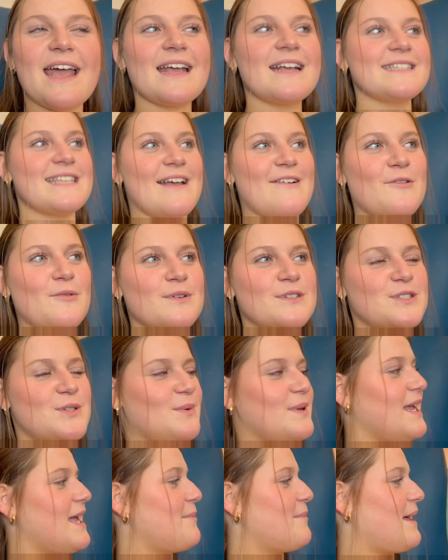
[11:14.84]
because everyone's
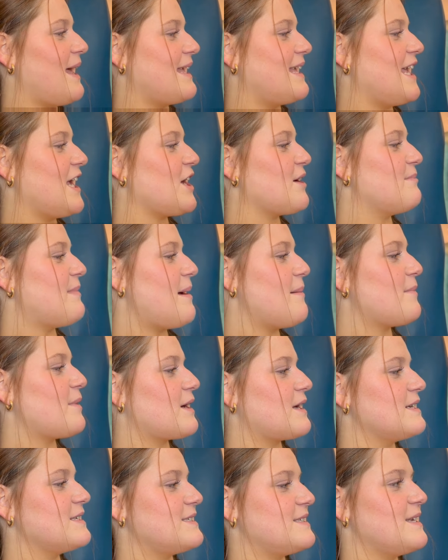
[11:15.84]
doing it, but I can't remember
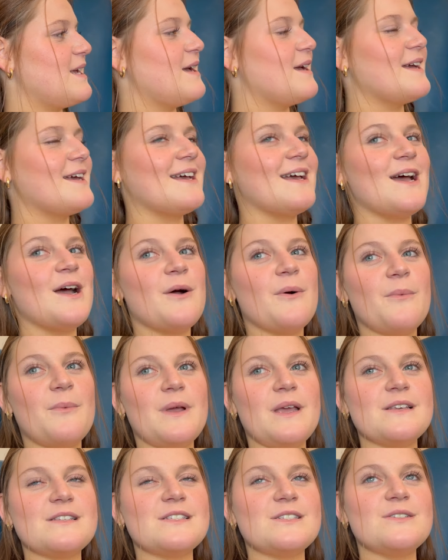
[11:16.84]
because.
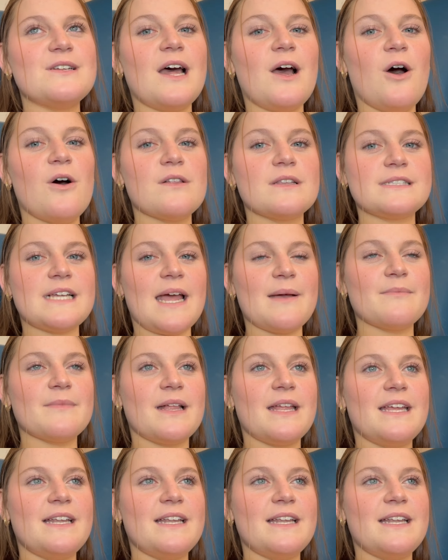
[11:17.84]
We used to do that all the time. Like,